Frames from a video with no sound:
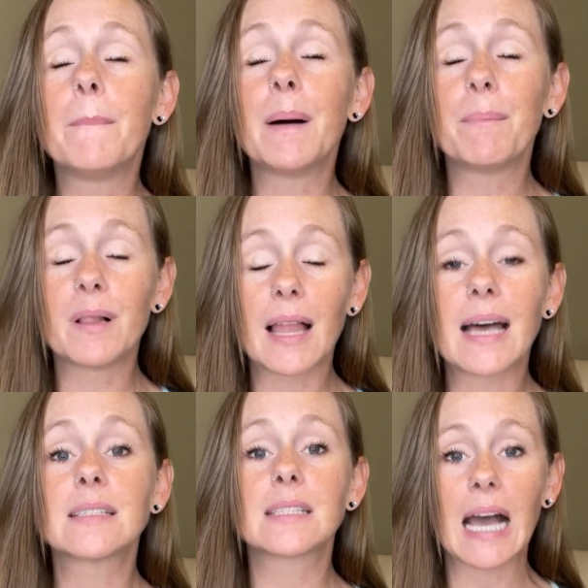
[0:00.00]
but
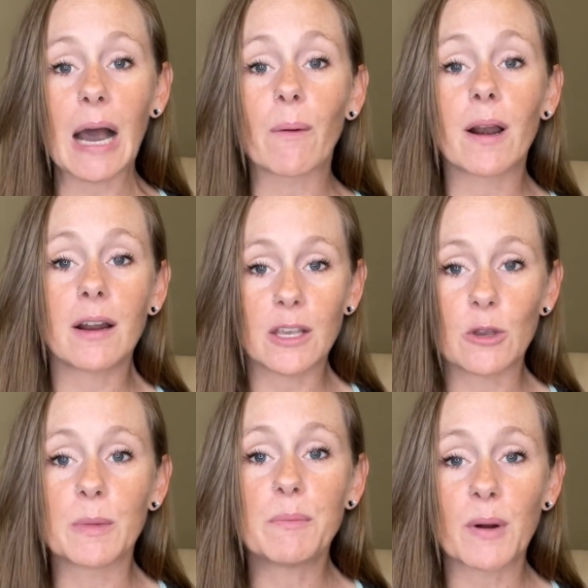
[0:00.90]
bless our
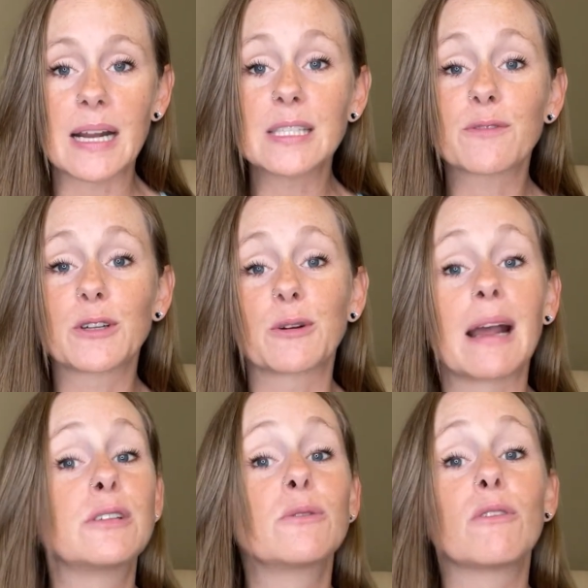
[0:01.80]
human brains for
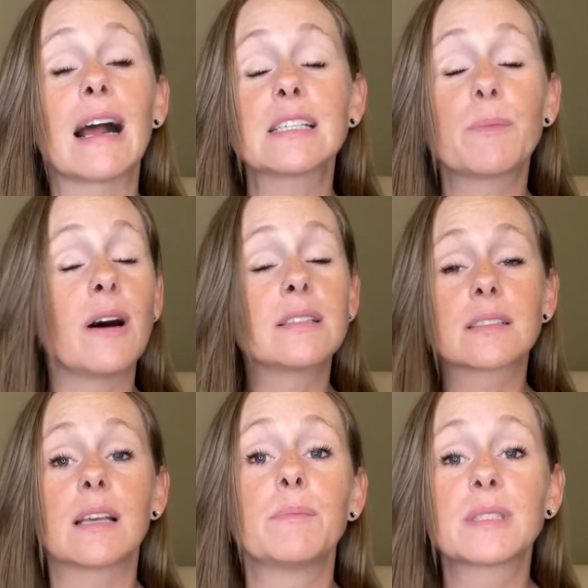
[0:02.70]
trying to grasp onto
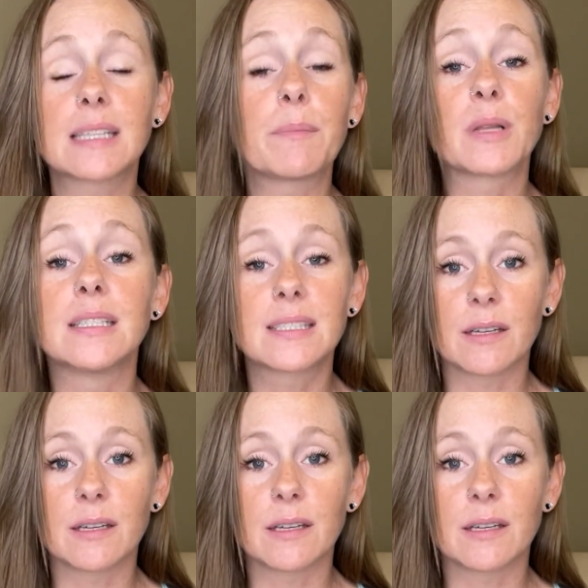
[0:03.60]
some semblance